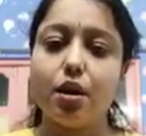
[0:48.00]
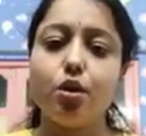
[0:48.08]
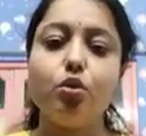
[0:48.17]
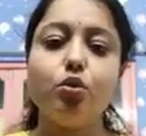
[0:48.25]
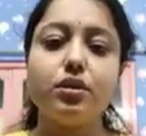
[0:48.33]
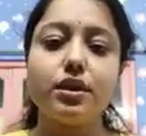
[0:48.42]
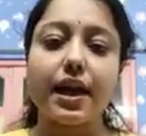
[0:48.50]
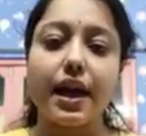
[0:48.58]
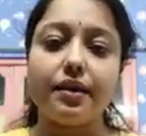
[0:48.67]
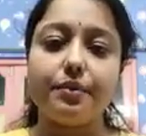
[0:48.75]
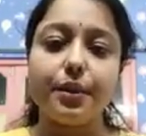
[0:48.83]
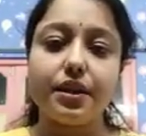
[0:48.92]
root
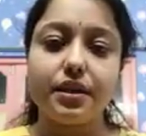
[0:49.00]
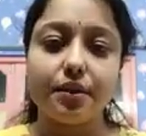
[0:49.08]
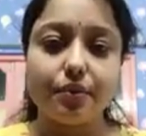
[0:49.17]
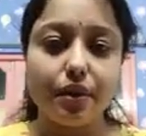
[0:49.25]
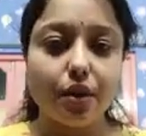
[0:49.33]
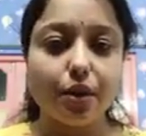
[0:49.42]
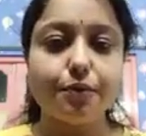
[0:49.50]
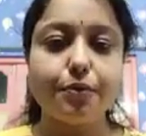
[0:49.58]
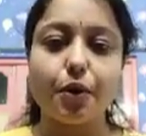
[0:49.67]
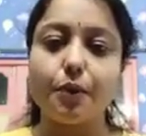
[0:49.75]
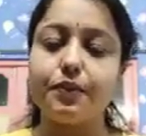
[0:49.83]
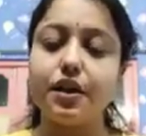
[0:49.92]
can be developed
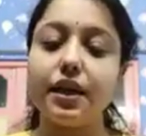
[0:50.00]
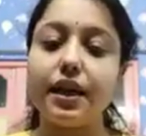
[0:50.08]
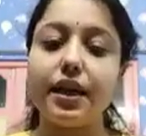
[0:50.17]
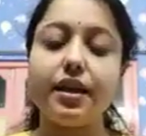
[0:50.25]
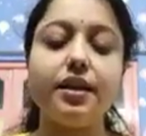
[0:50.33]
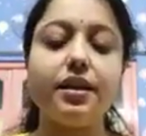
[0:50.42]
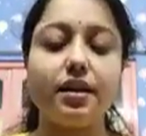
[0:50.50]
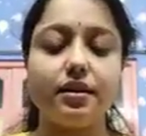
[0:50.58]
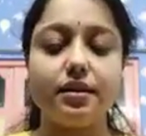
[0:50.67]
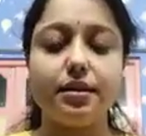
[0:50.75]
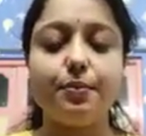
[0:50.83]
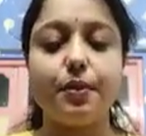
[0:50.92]
from the any
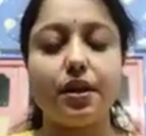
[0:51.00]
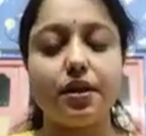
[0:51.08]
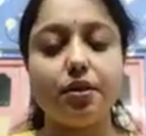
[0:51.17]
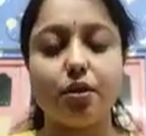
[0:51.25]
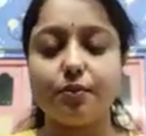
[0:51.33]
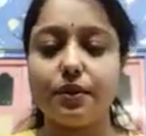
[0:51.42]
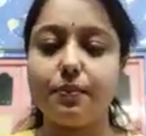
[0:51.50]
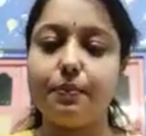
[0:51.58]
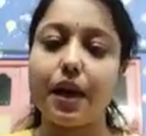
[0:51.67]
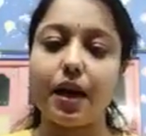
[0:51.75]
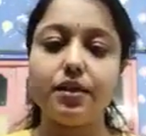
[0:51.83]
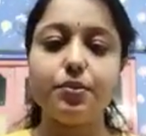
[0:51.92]
other part of the
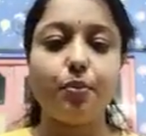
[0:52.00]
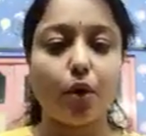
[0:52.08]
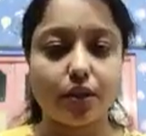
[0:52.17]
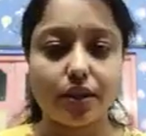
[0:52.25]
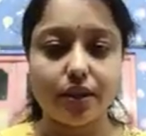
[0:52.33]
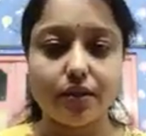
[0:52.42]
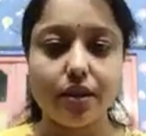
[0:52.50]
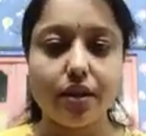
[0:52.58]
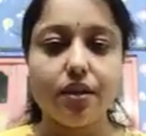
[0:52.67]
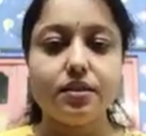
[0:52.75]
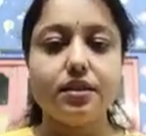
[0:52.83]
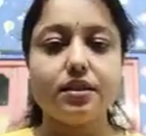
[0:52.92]
plant body,
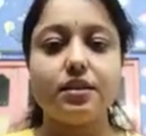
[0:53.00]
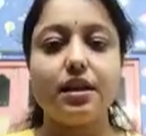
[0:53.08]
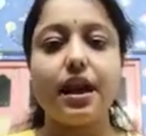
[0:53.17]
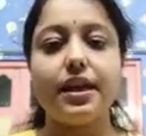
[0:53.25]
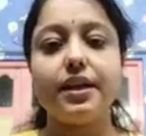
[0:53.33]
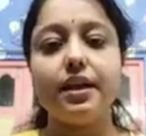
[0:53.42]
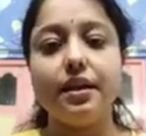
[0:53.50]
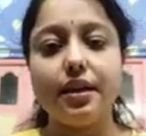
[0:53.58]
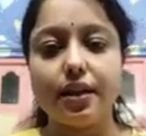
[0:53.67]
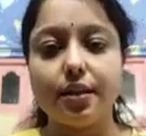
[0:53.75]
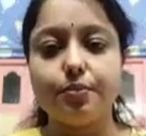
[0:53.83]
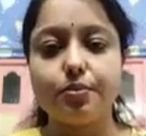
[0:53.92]
just like
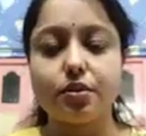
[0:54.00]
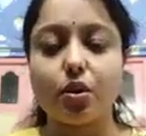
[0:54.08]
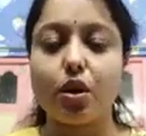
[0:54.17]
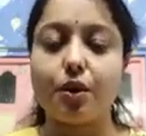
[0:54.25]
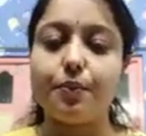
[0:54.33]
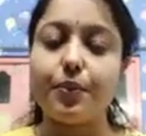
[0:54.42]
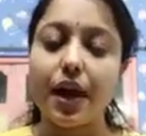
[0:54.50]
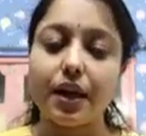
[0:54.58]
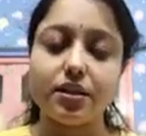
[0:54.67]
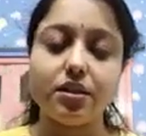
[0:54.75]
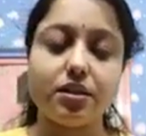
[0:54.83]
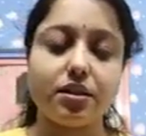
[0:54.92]
leaves or
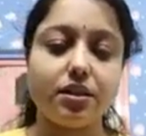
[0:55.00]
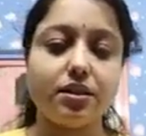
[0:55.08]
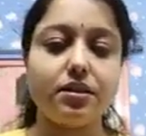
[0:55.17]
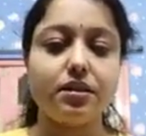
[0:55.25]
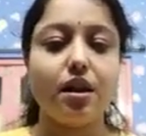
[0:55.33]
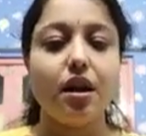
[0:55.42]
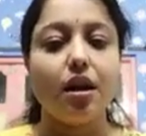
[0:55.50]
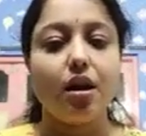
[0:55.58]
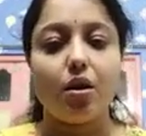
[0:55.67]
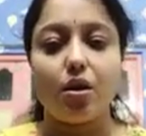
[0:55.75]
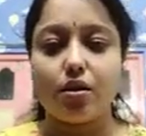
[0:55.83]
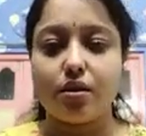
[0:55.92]
branches
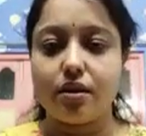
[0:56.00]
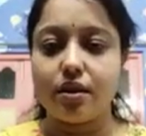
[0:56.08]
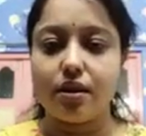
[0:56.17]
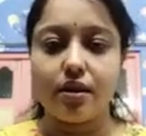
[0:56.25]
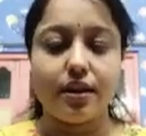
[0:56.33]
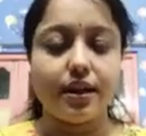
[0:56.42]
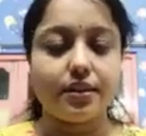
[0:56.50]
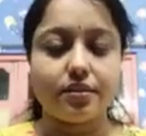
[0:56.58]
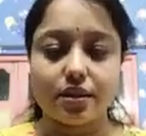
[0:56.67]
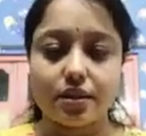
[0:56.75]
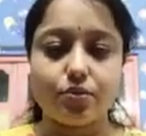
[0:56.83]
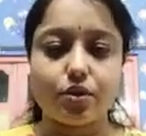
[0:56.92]
or
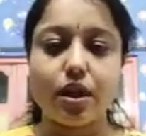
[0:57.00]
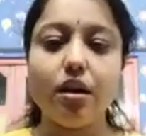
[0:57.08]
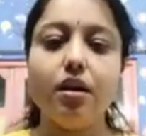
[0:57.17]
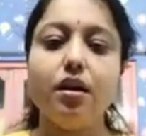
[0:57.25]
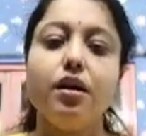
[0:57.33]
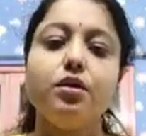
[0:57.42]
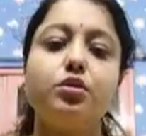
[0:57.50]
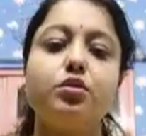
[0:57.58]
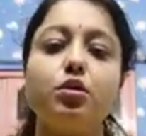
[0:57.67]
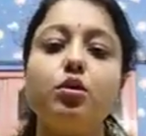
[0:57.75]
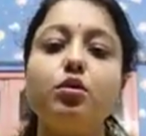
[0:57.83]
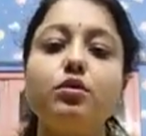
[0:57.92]
etc.
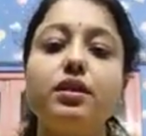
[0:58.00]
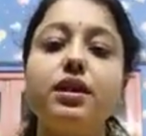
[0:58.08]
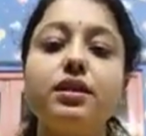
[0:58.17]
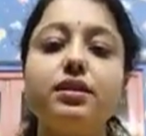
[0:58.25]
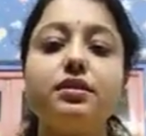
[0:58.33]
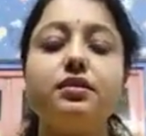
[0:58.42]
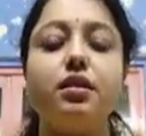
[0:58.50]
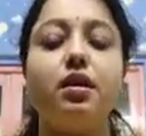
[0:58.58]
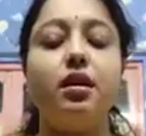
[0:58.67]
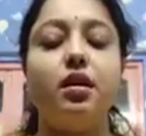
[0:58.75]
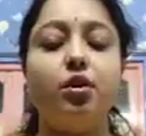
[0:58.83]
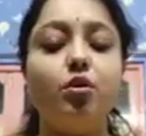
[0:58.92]
So these
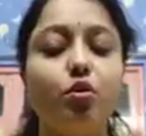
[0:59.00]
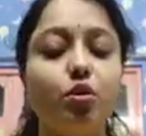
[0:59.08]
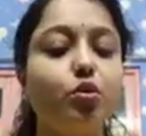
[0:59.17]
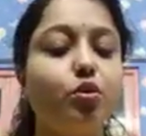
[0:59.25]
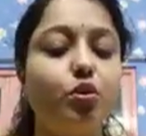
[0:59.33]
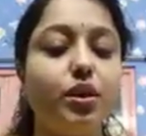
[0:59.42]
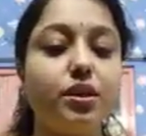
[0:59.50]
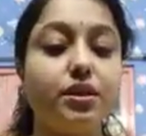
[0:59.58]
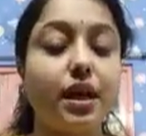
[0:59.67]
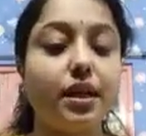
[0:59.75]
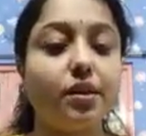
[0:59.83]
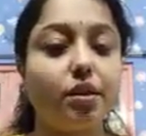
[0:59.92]
root which
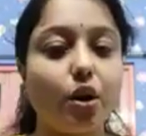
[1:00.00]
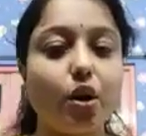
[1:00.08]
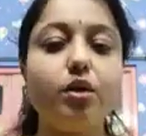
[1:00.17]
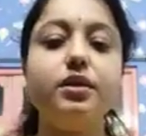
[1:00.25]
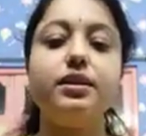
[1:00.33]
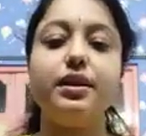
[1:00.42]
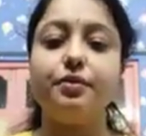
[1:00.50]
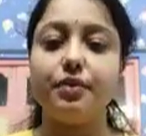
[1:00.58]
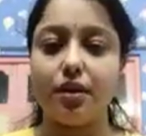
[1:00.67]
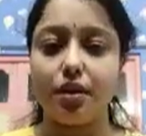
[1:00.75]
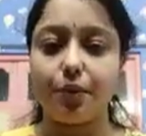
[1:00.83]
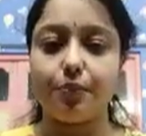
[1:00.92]
are not
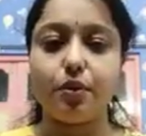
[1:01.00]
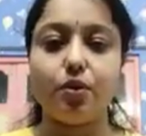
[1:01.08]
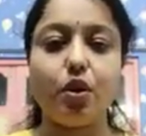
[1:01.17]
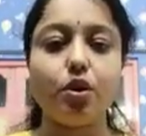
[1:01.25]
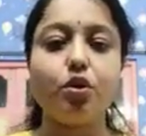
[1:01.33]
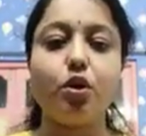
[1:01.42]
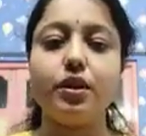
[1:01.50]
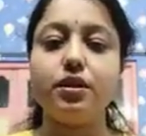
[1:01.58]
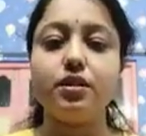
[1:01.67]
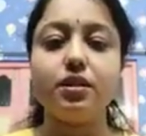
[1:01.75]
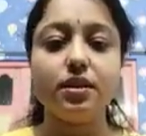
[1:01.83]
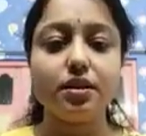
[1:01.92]
developed, not
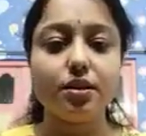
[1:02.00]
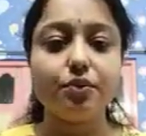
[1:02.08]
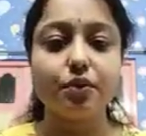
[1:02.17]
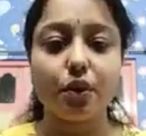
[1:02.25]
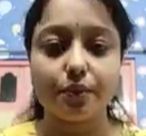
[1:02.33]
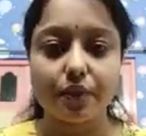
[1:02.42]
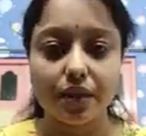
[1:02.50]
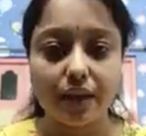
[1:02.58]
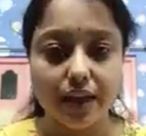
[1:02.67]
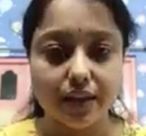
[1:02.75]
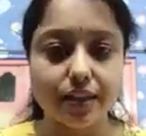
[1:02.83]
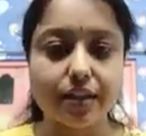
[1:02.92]
originated from the
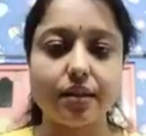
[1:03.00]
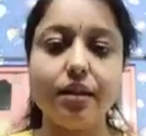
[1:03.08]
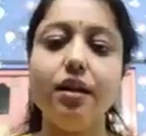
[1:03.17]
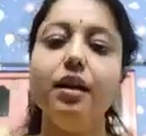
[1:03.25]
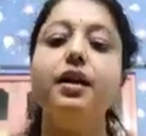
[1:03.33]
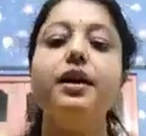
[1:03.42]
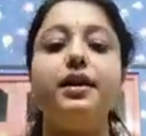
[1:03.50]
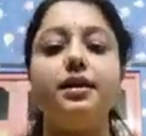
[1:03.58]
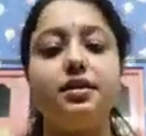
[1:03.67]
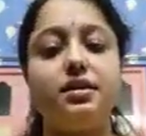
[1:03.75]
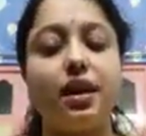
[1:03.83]
radicle, is